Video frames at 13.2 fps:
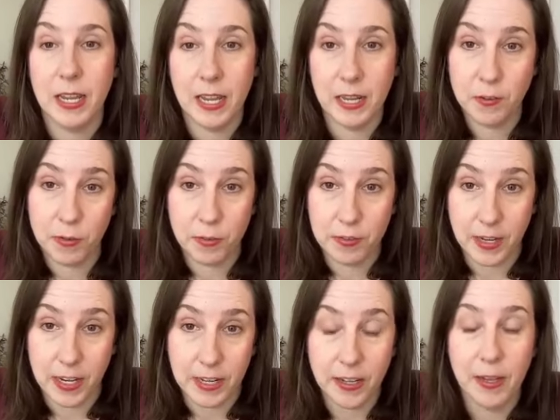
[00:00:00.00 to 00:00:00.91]

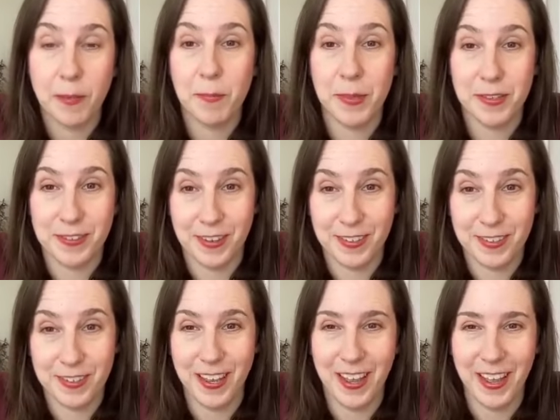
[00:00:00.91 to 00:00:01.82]
interesting
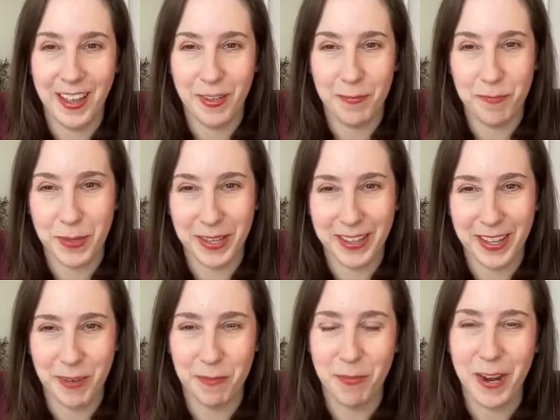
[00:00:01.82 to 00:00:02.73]
business
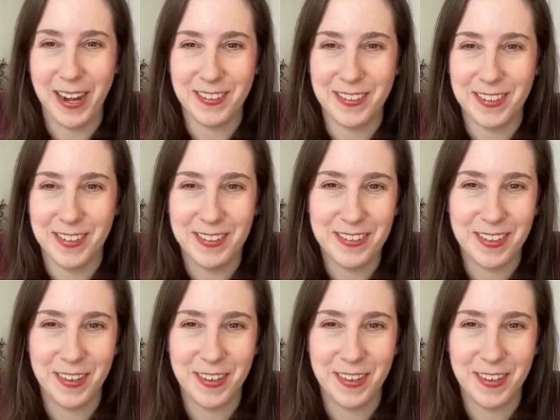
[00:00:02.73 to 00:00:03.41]
billing practices